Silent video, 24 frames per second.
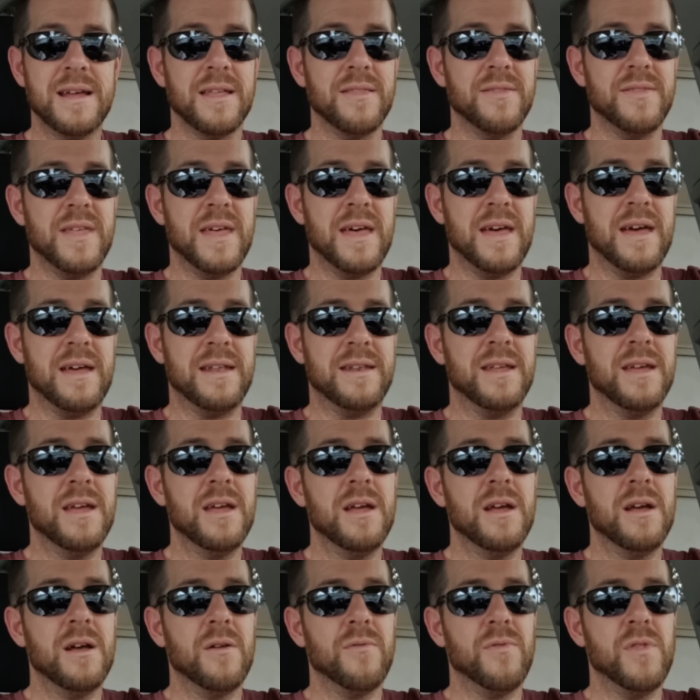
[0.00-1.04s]
then
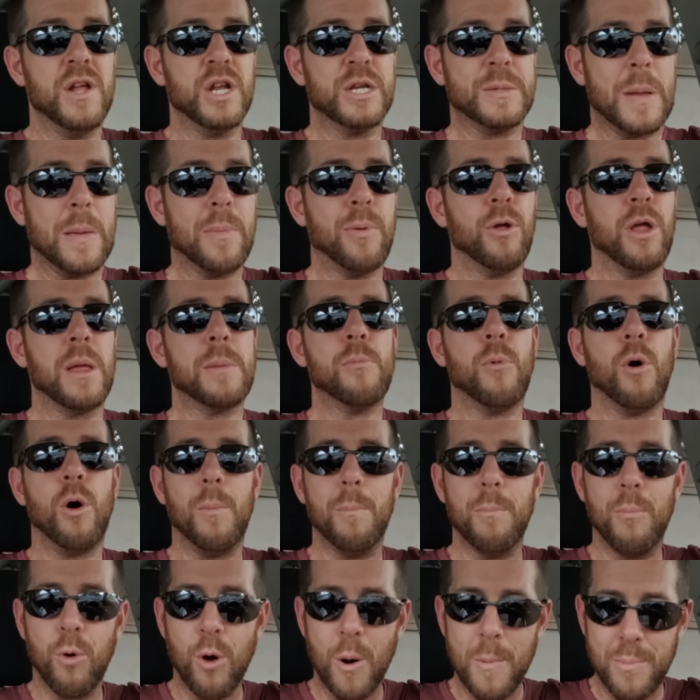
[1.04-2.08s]
she'll be pulling
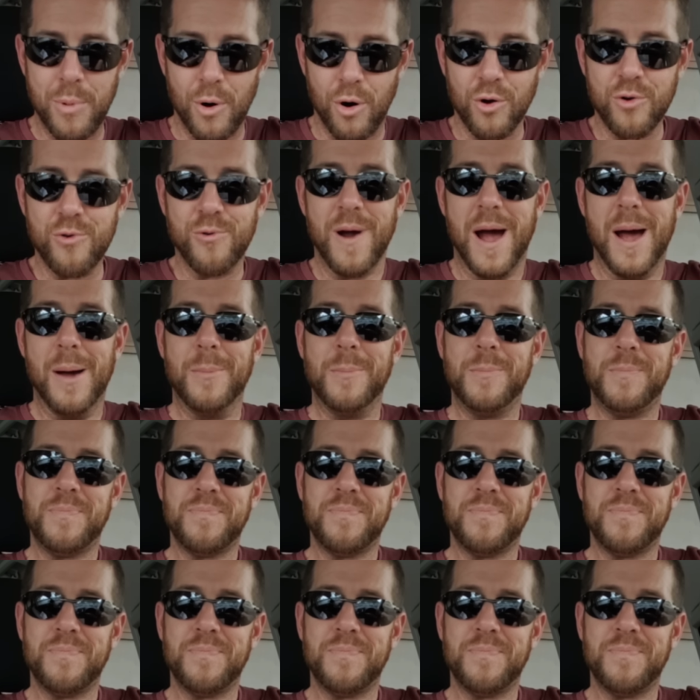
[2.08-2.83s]
more bull crap.